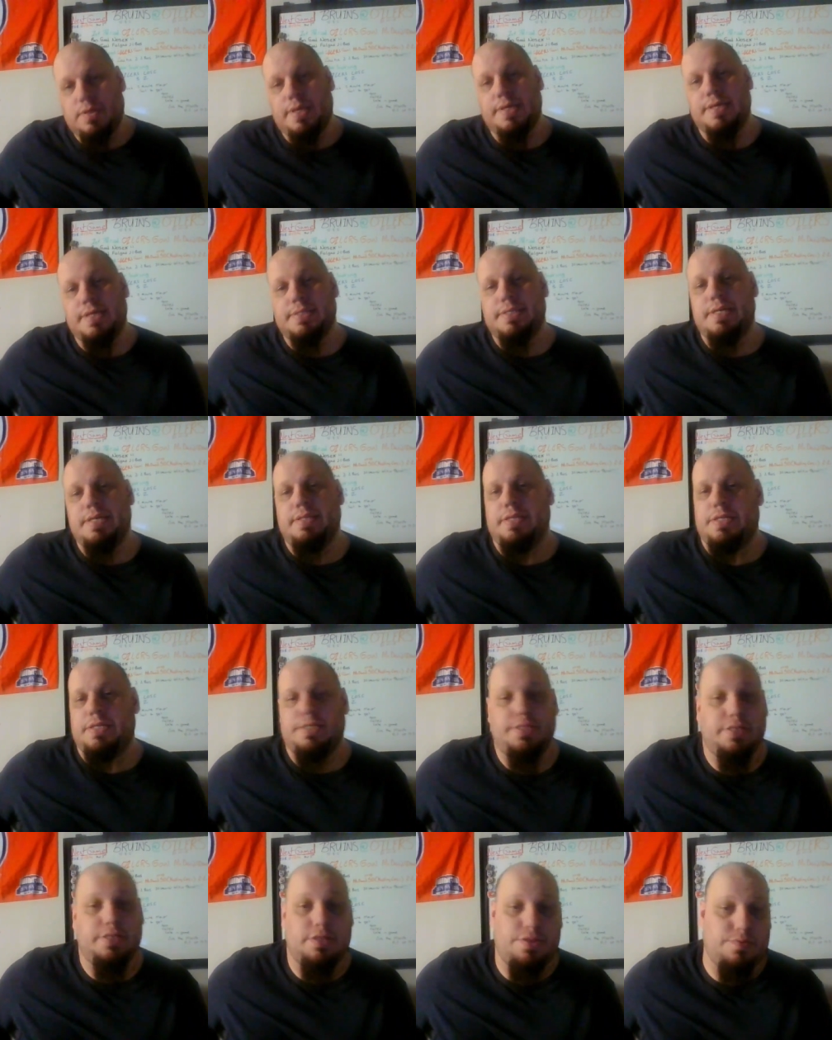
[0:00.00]
Like I said, they
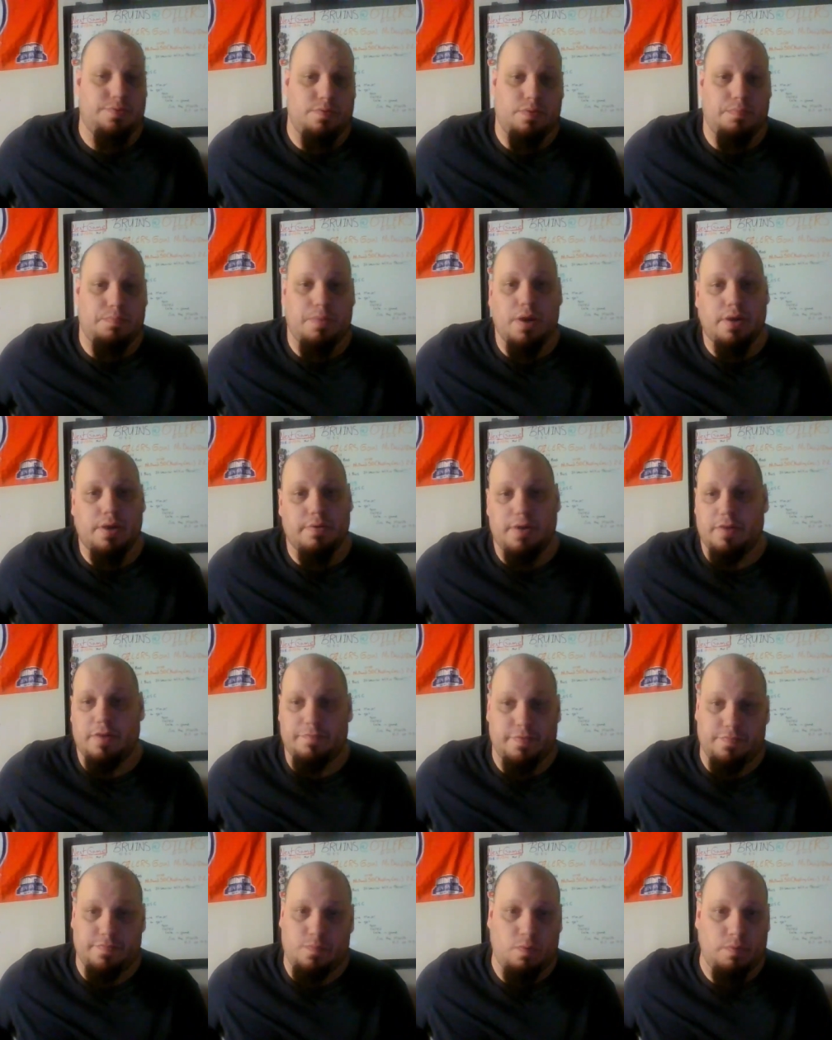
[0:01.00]
just need to throw the puck around
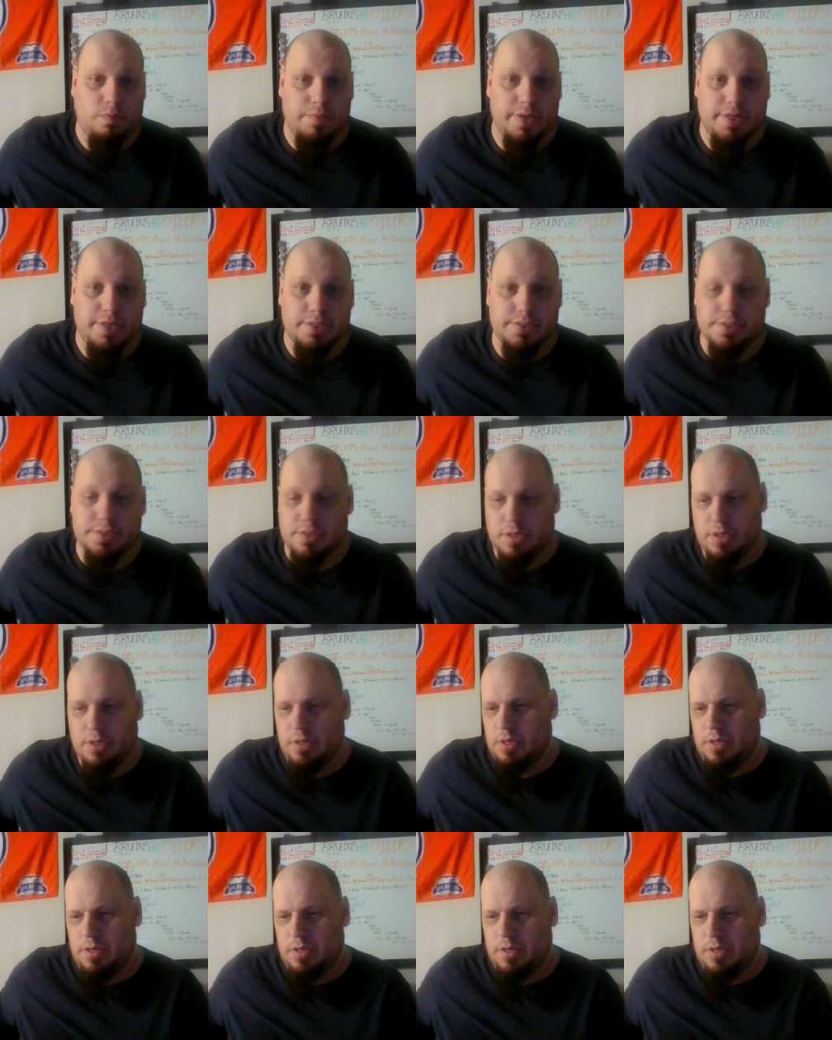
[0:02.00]
for 4 minutes.